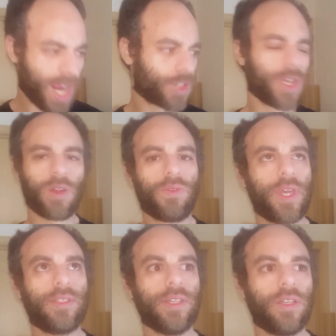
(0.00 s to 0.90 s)
actually I don't
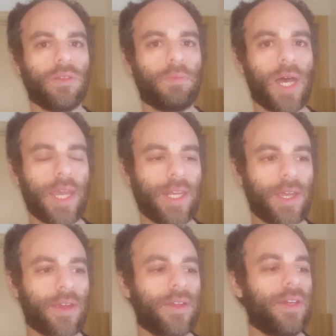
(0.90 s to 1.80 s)
think it's legal in Pioneer.